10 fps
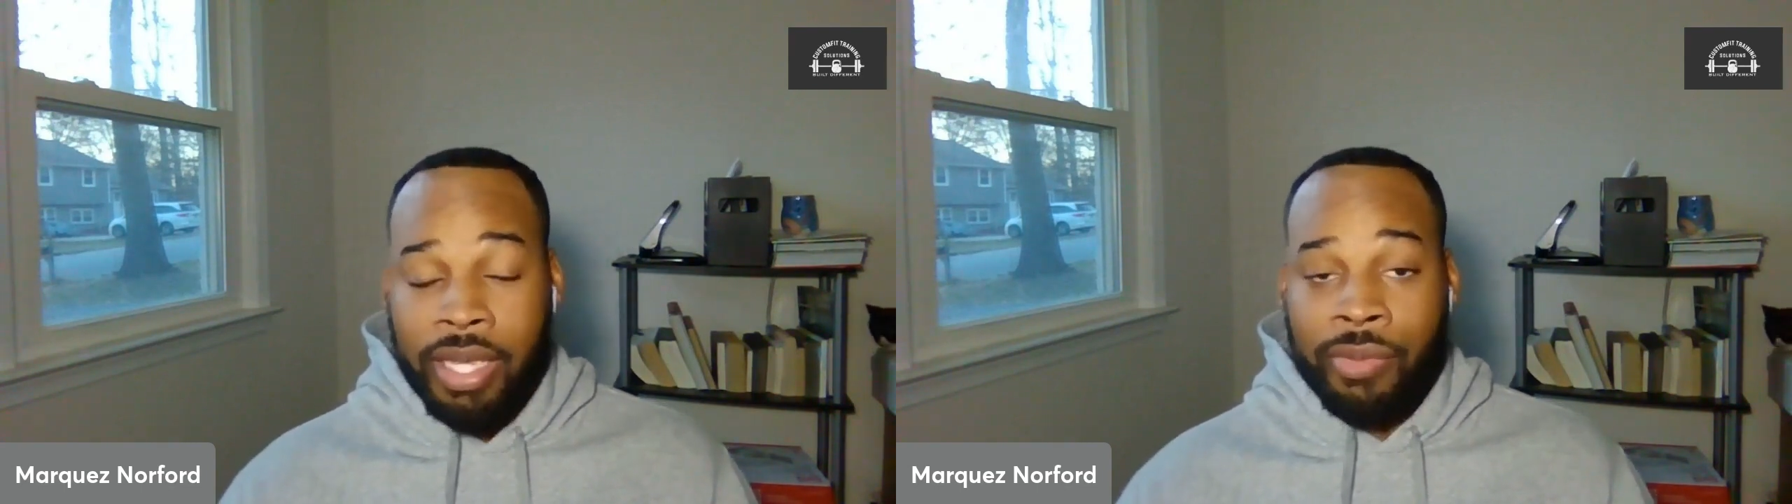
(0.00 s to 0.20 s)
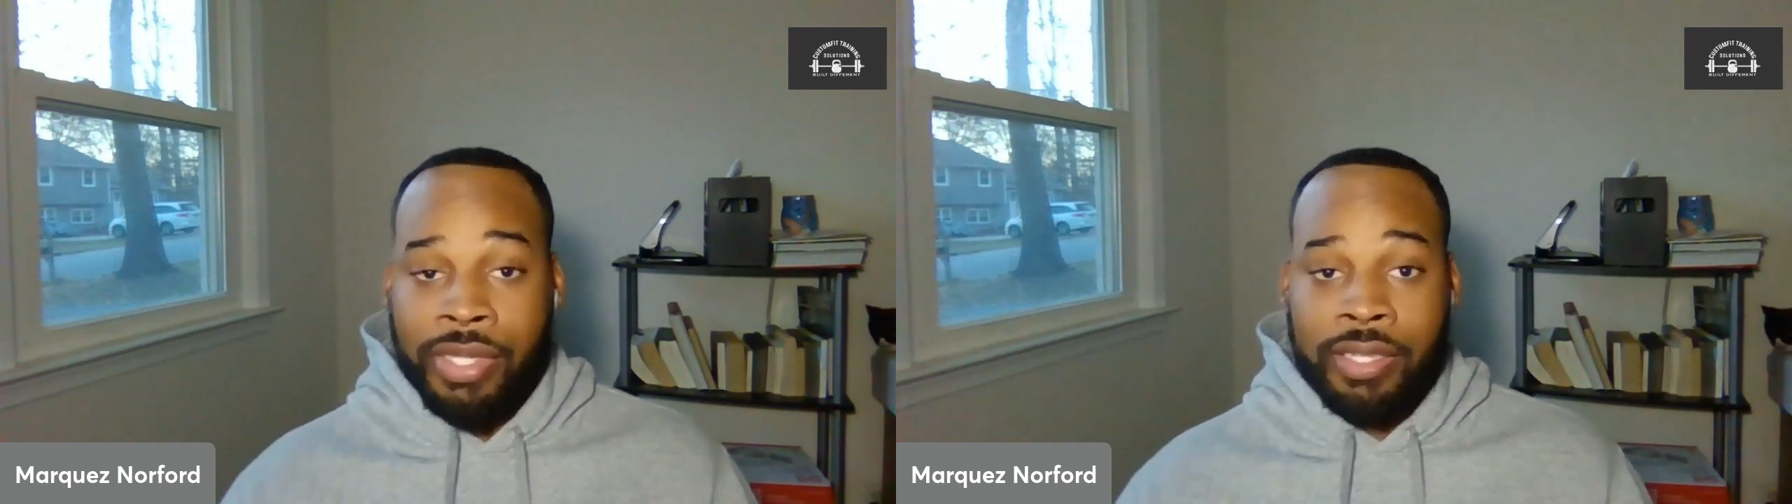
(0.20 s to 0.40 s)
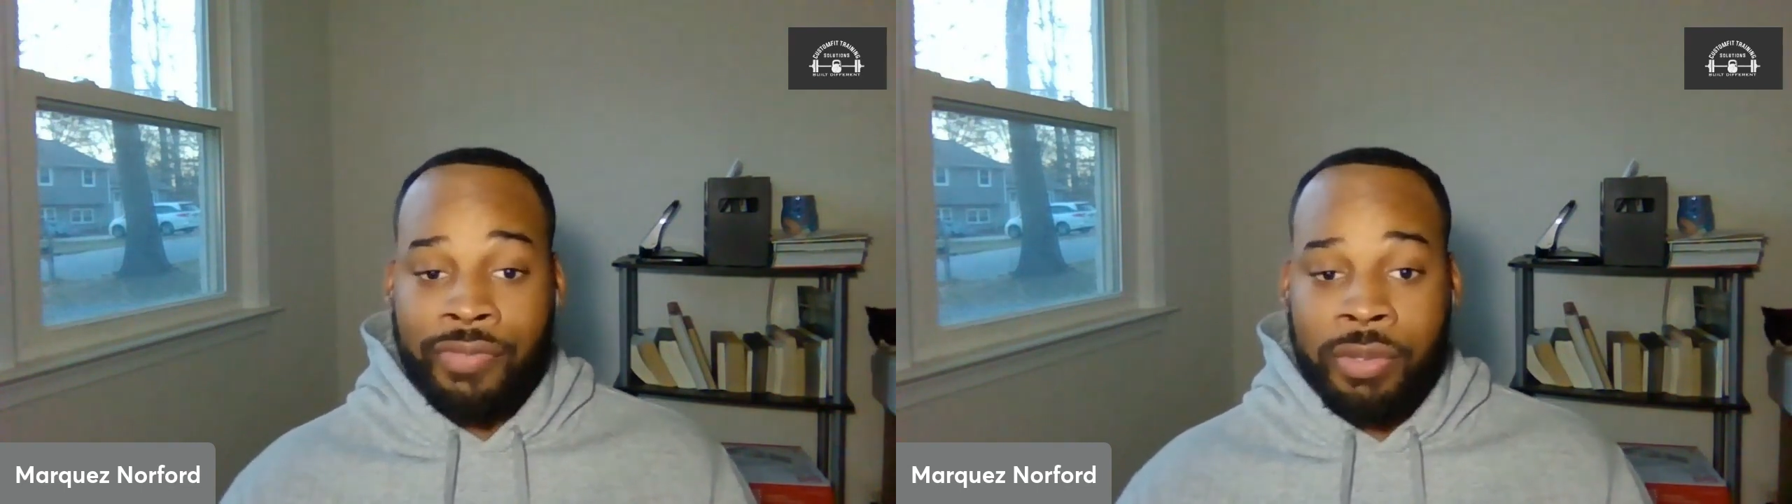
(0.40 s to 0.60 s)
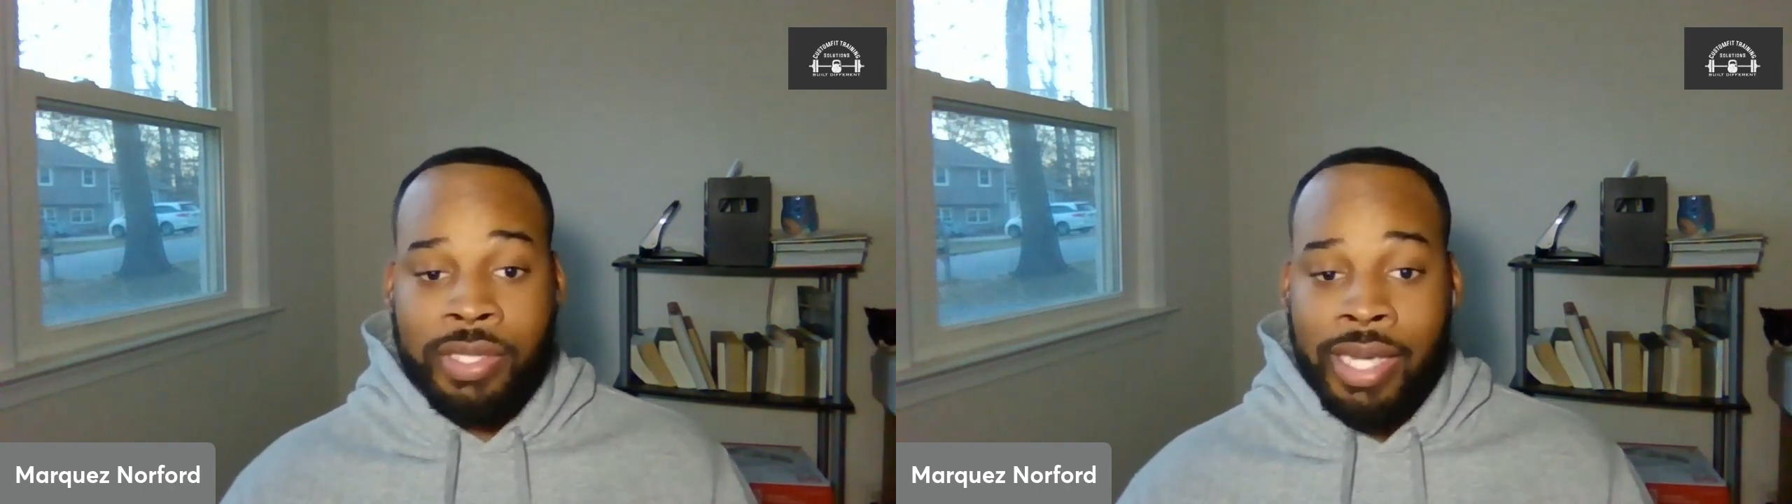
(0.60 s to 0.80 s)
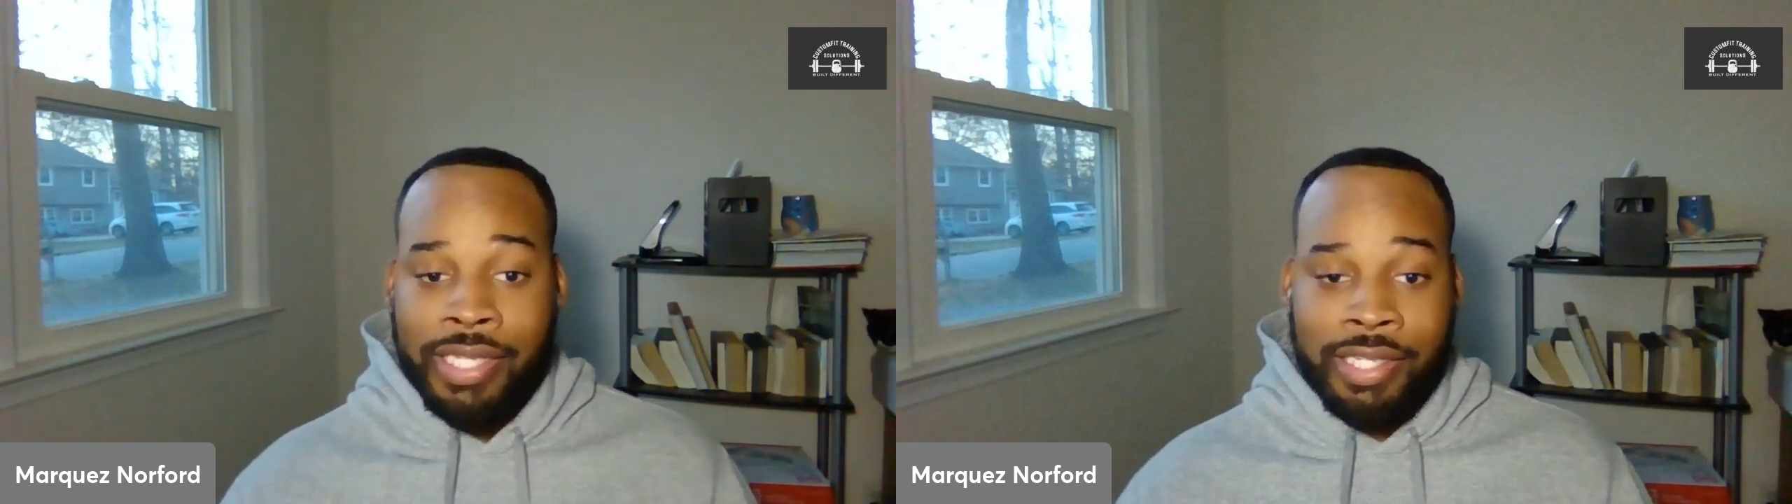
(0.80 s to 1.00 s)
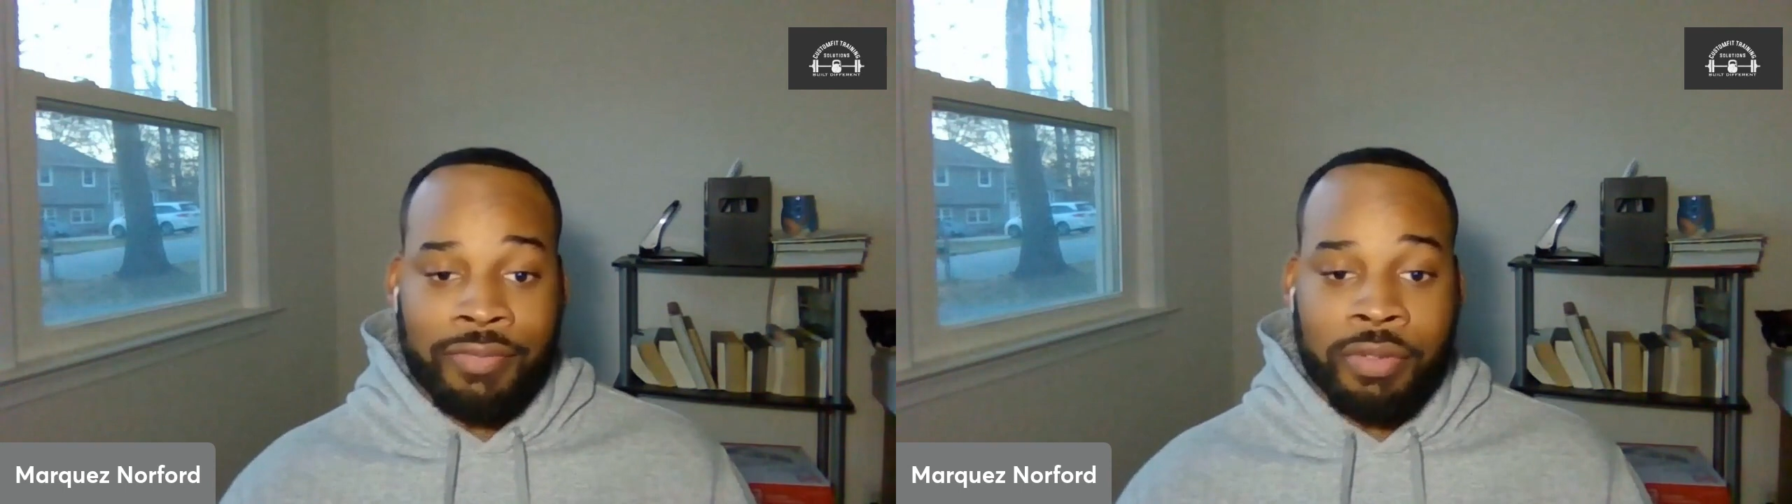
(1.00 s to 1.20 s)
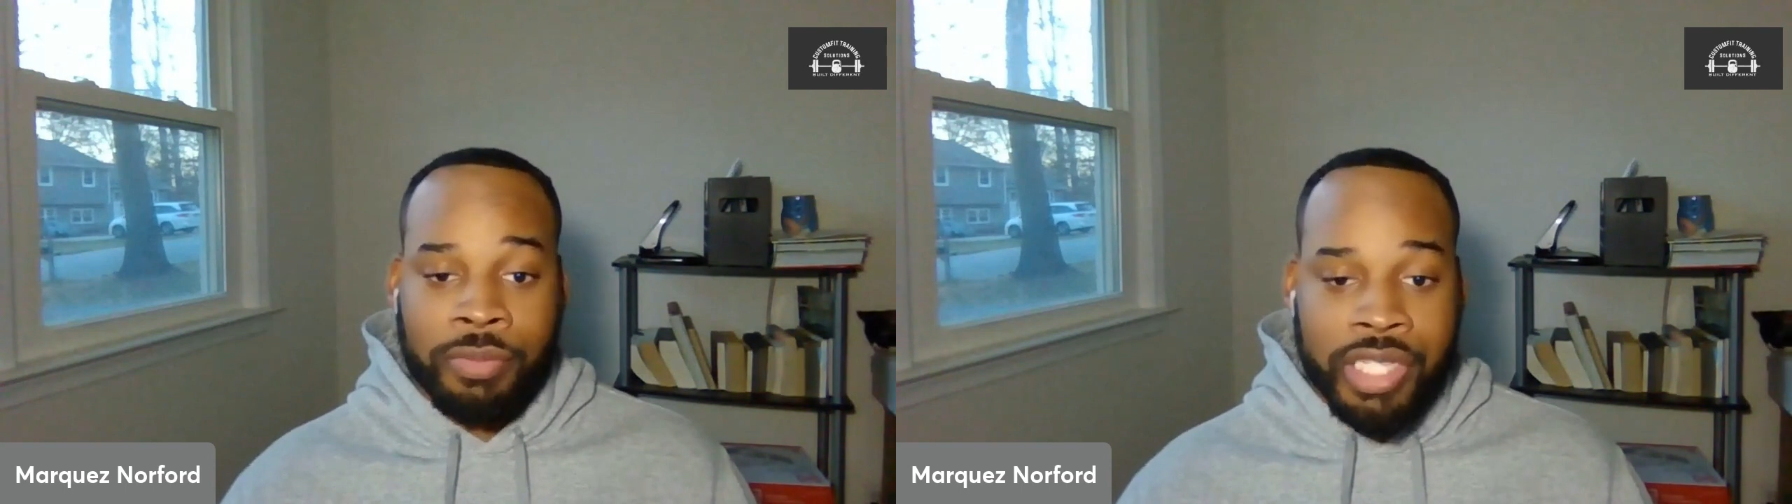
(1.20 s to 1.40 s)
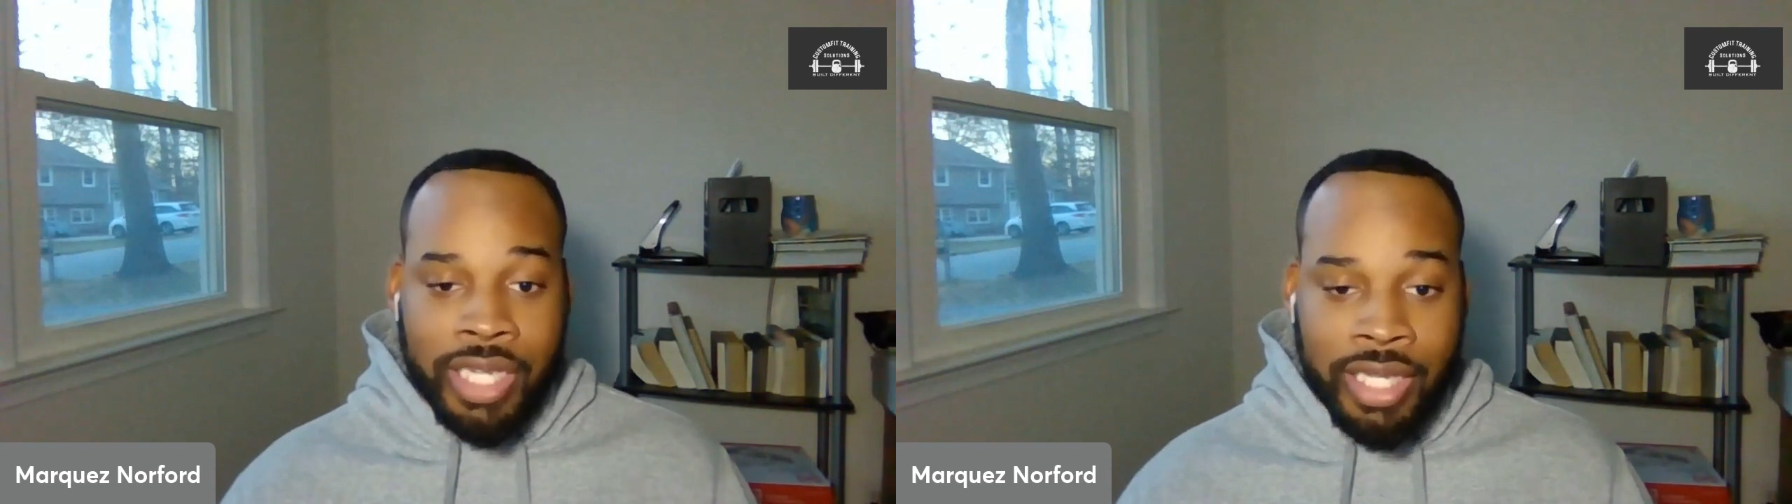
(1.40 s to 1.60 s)
It was a few slices of
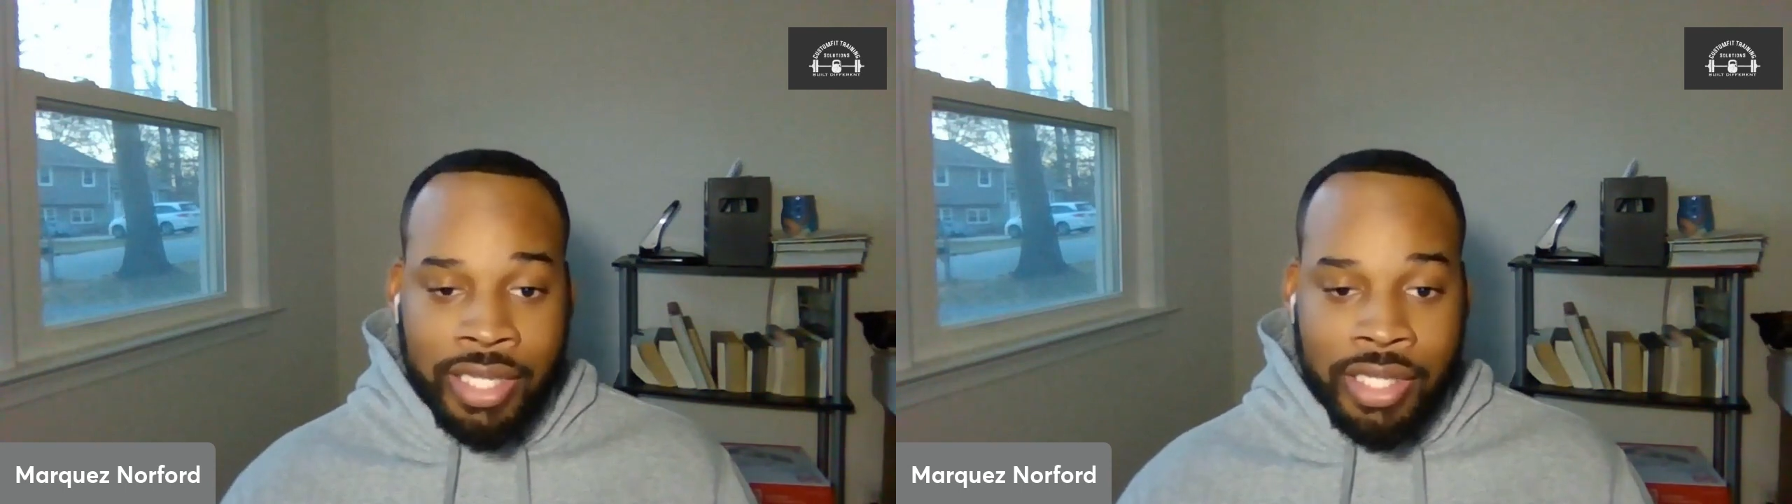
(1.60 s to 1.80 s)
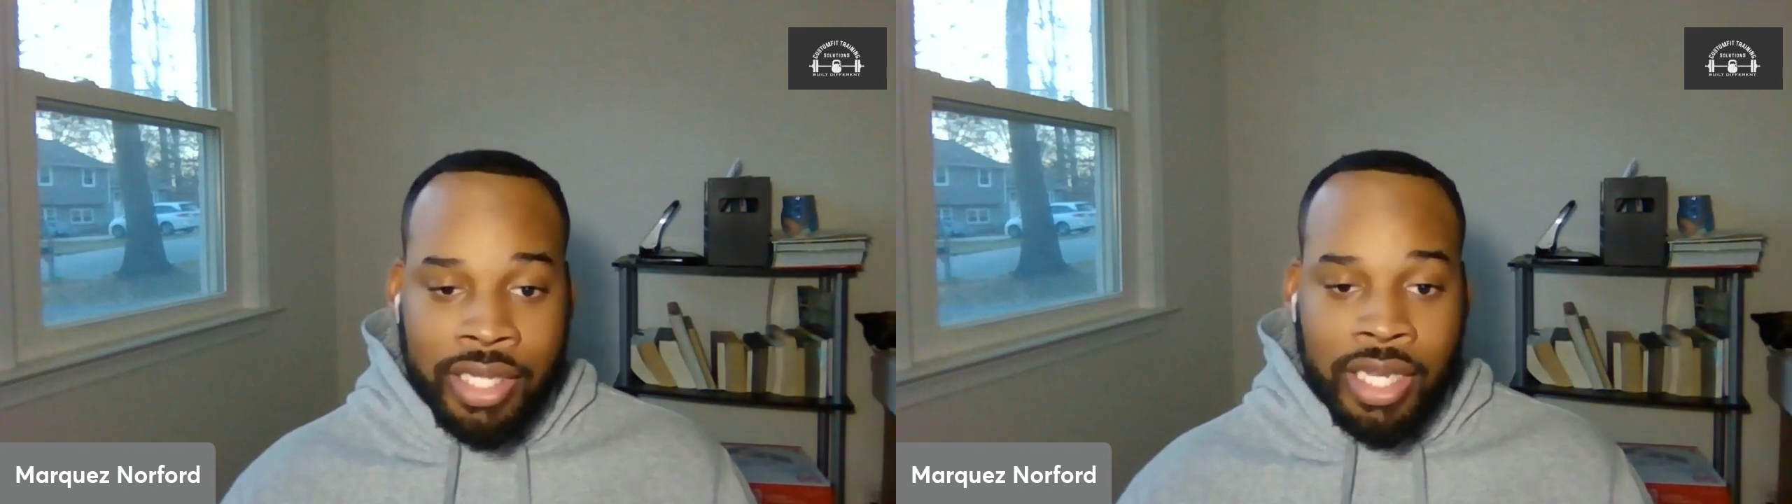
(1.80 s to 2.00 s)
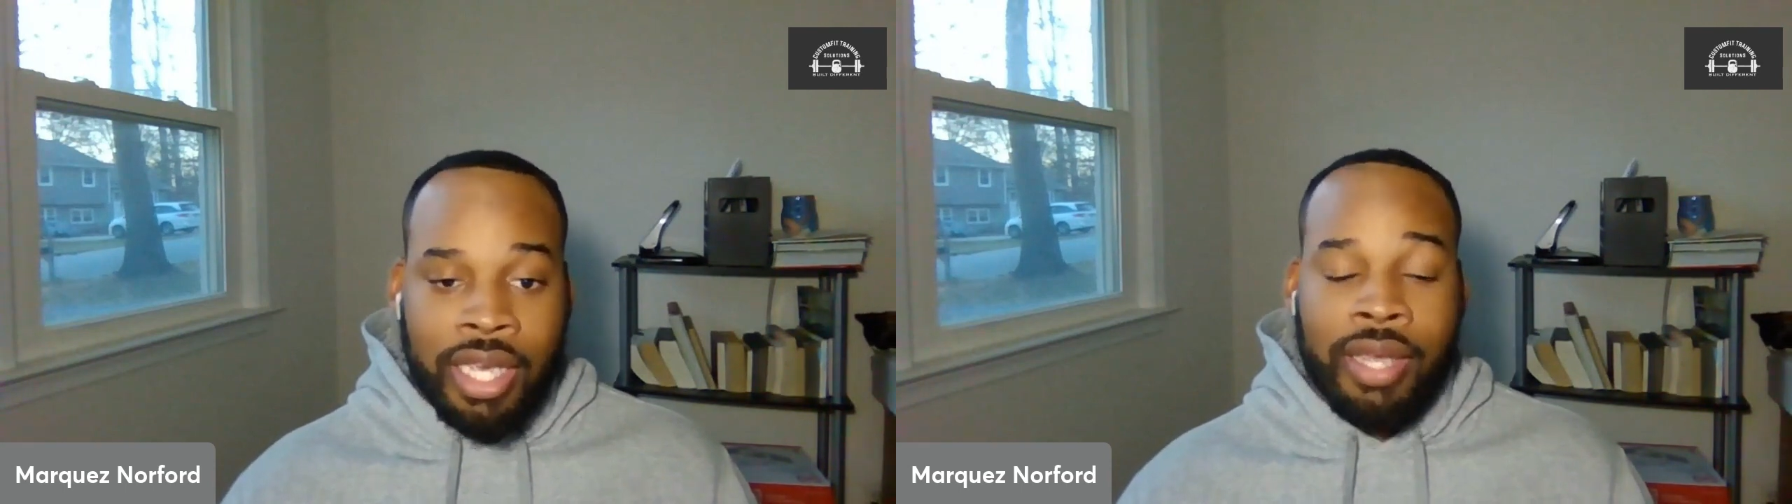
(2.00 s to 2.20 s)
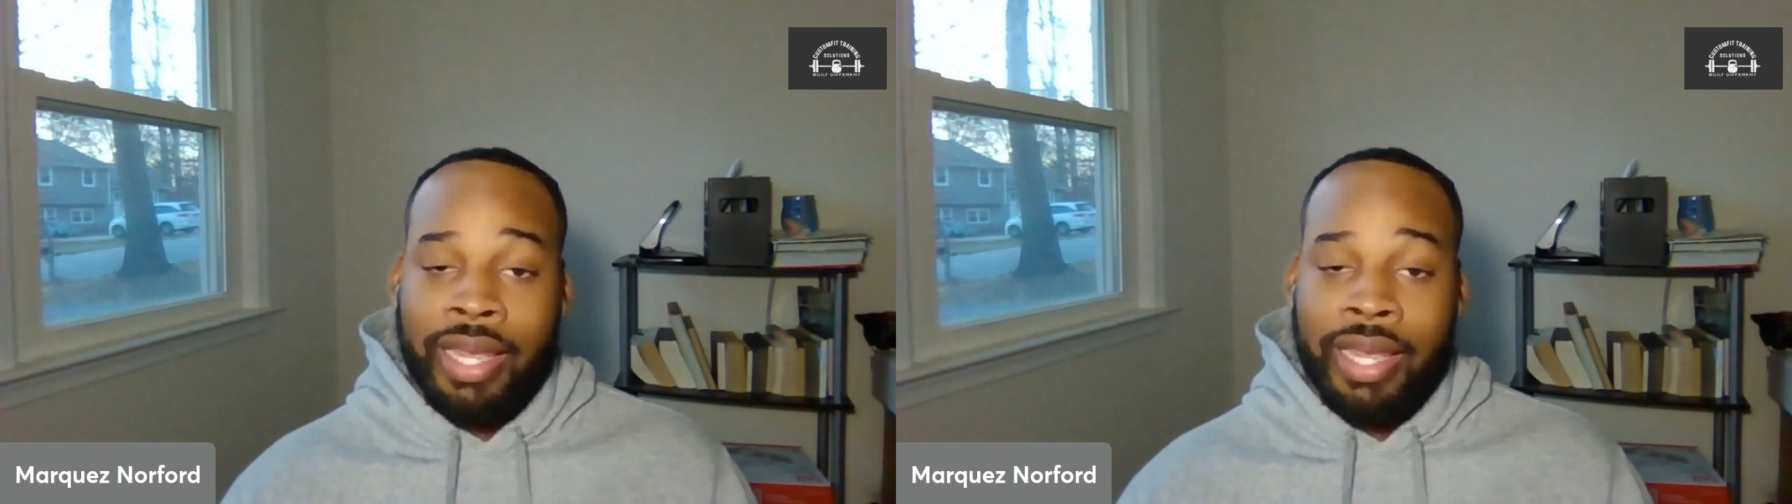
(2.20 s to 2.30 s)
cheese